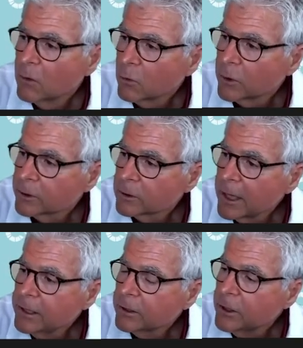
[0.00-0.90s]
where the
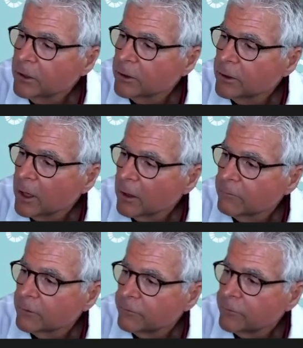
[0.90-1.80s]
likelihood
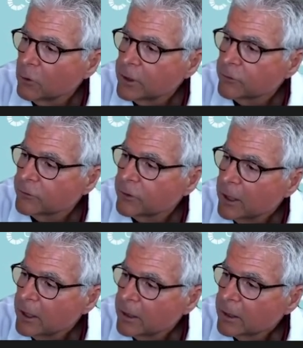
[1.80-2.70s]
of the focus
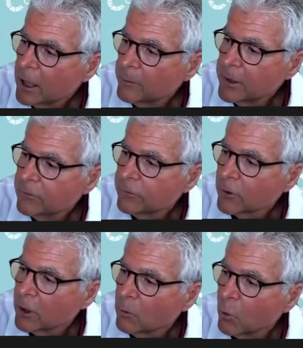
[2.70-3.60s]
coming
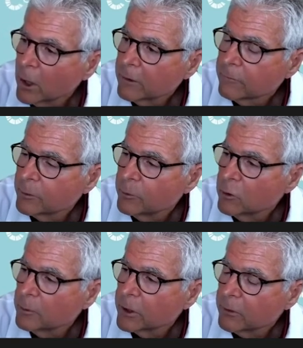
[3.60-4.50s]
from one of the
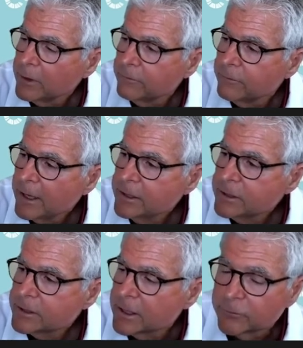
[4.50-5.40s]
pulmonary
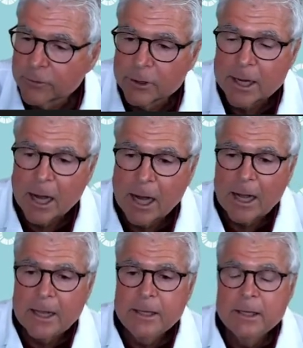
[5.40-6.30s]
veins is very
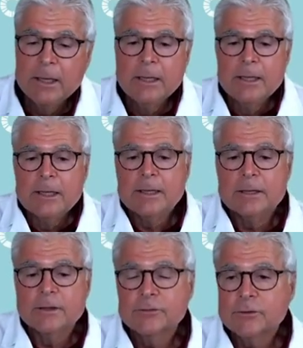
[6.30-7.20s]
high, then
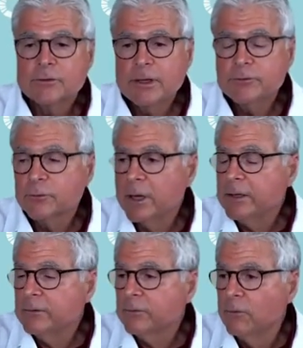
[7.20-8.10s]
the success
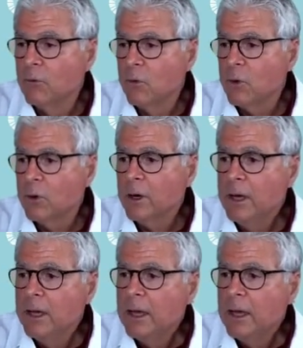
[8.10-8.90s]
rate for